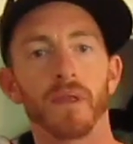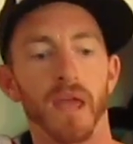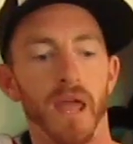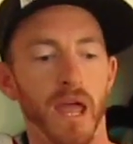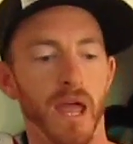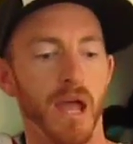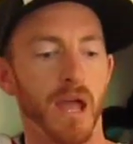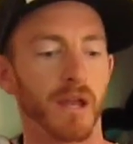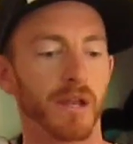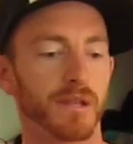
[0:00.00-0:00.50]

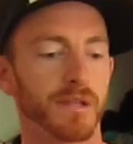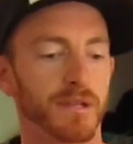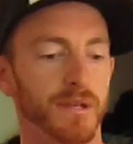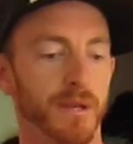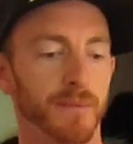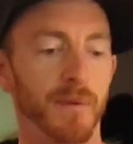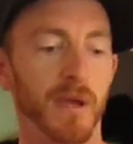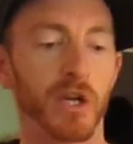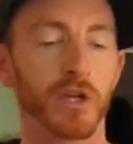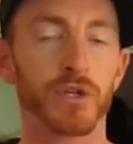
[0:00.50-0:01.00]
And
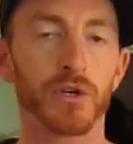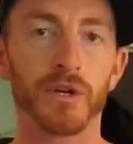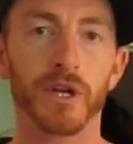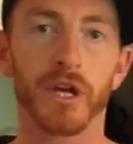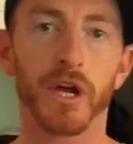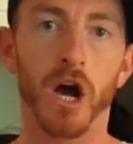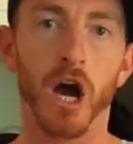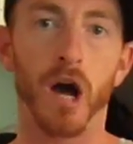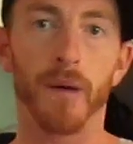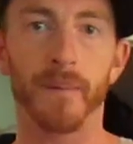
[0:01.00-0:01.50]
make sure you
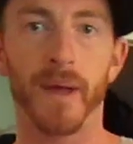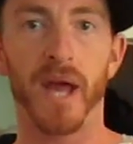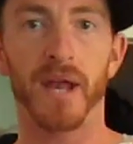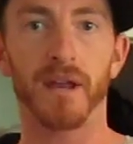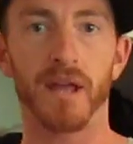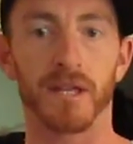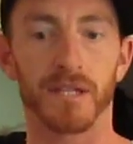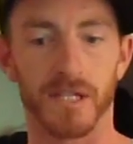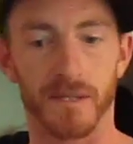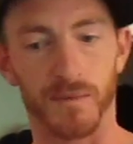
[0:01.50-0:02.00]

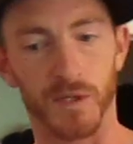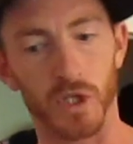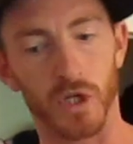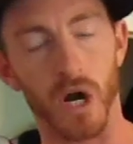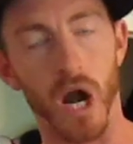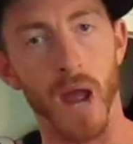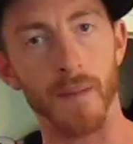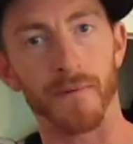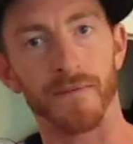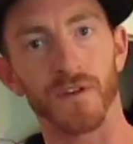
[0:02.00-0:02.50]
comment and
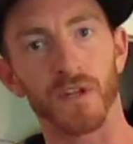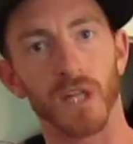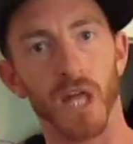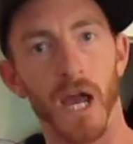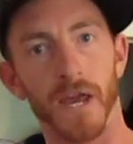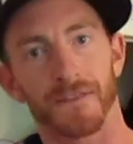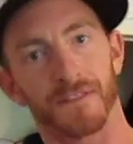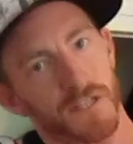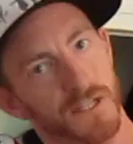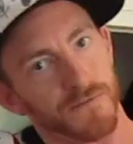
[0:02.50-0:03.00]
subscribe if you
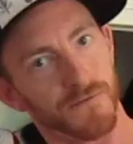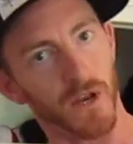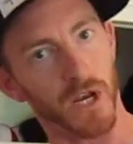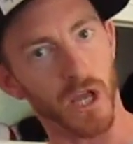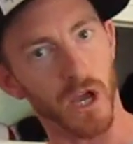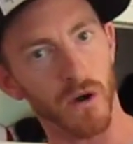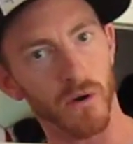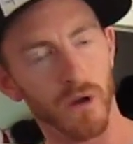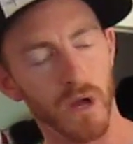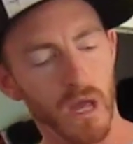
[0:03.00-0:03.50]
like this
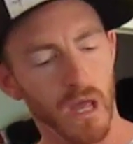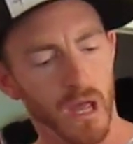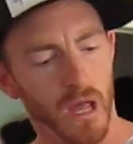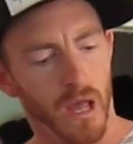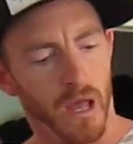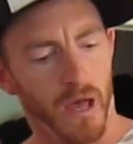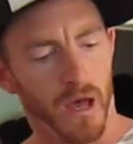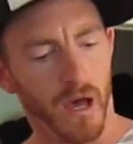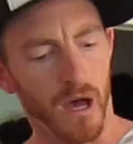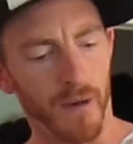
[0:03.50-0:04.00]
video.
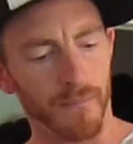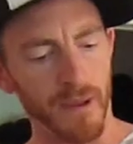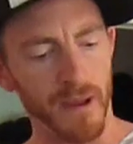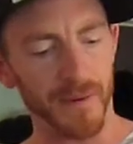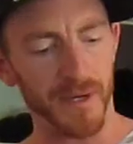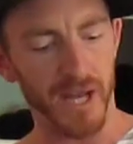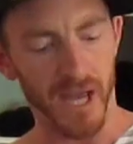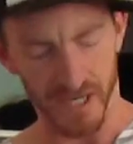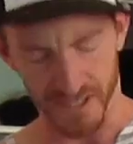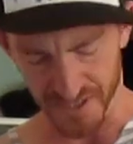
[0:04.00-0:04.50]

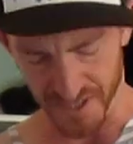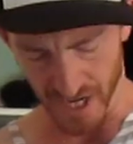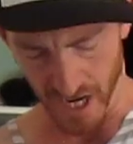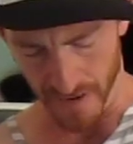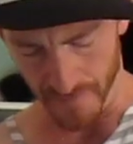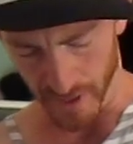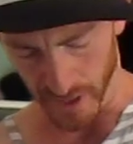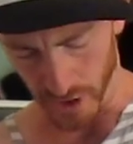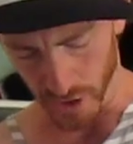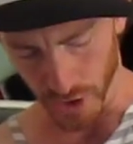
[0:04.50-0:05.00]
Maybe next
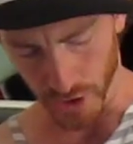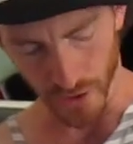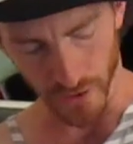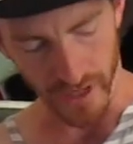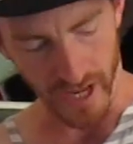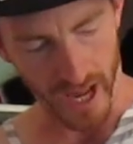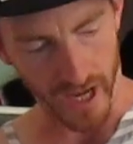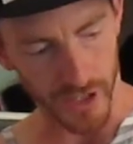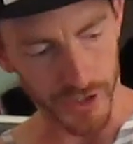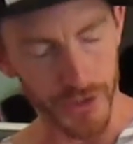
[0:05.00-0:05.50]
time I can show
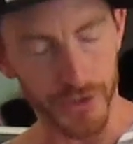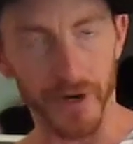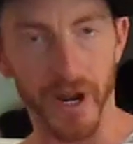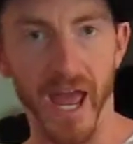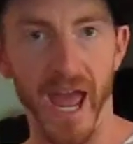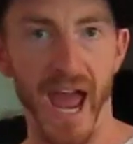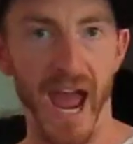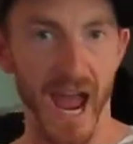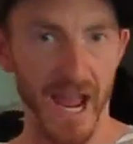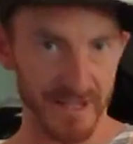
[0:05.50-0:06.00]
you how to turn a
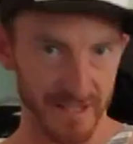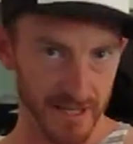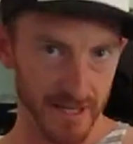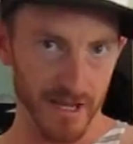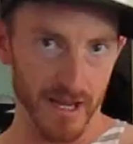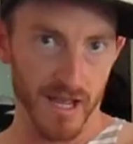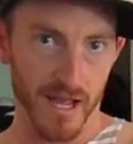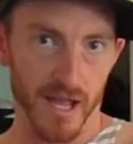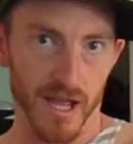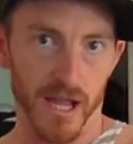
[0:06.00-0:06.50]
hat
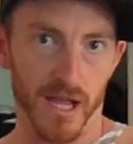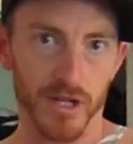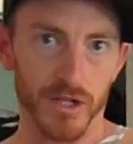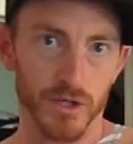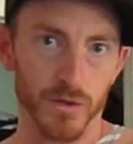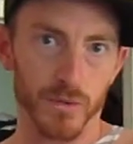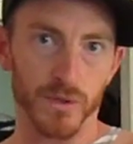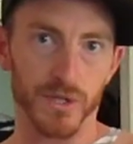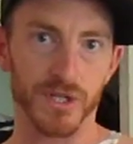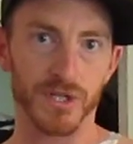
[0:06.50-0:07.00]

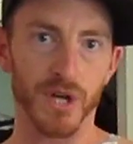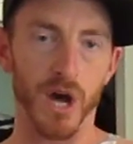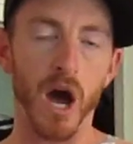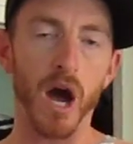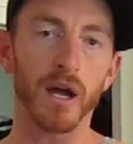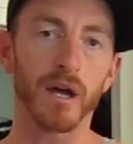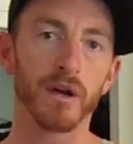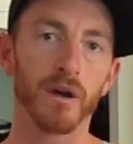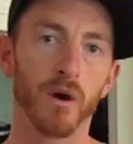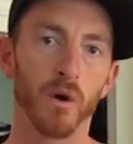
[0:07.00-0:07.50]
into a
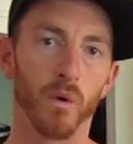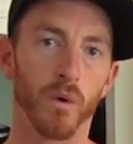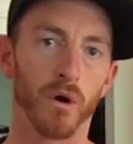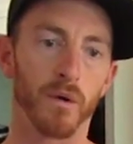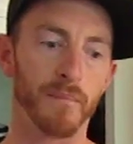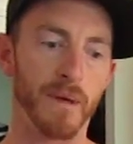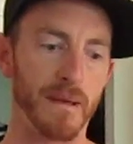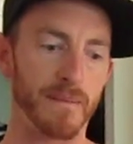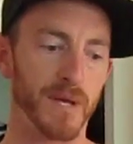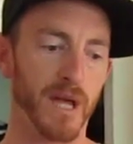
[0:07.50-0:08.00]
sock, or
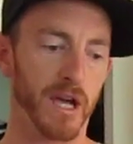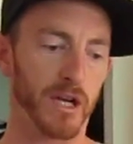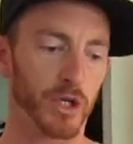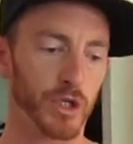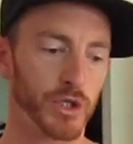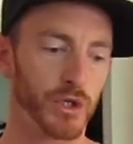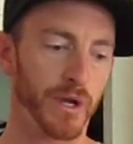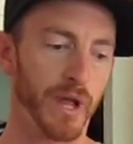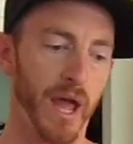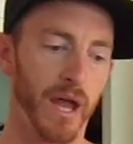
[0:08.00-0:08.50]
maybe I can
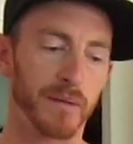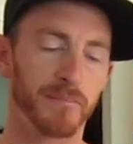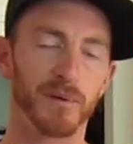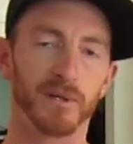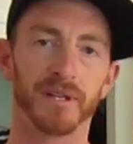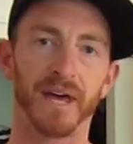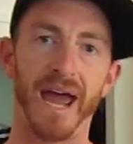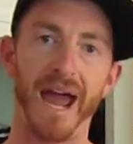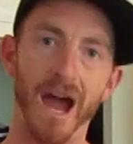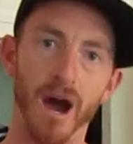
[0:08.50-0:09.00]
show you how to
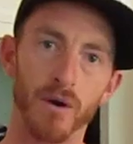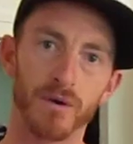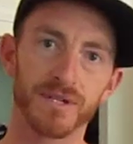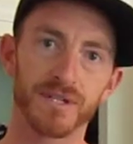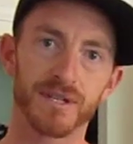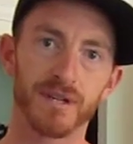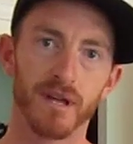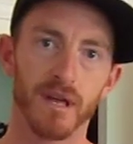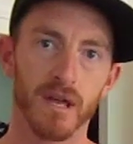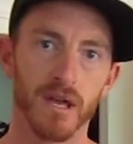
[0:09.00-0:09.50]
build a
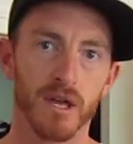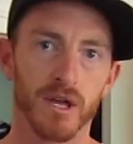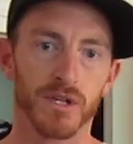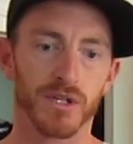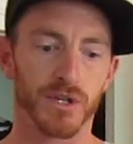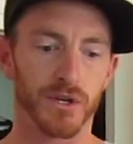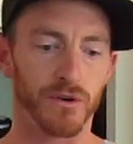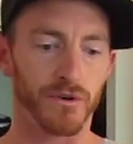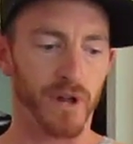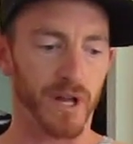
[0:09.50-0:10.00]
house
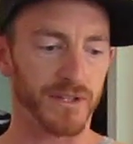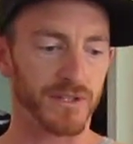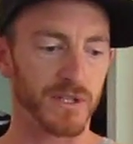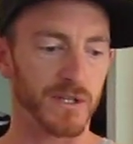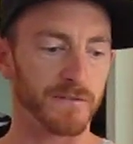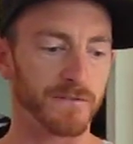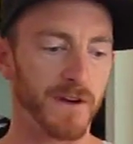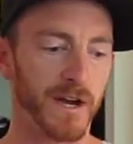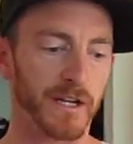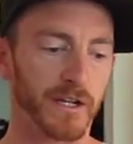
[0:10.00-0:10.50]
so you're not
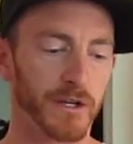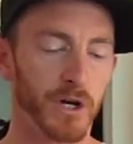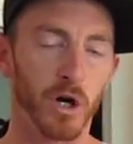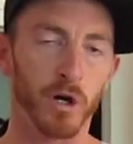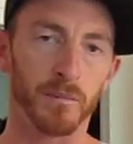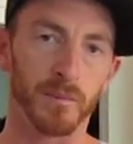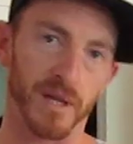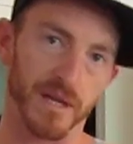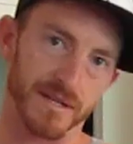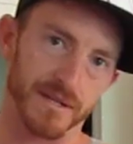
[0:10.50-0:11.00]
so fucking
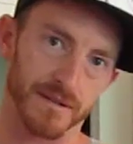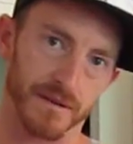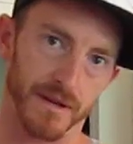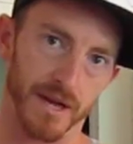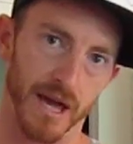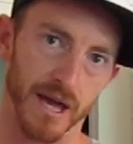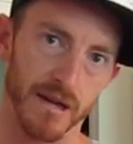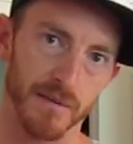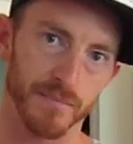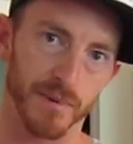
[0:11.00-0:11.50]
homeless, okay?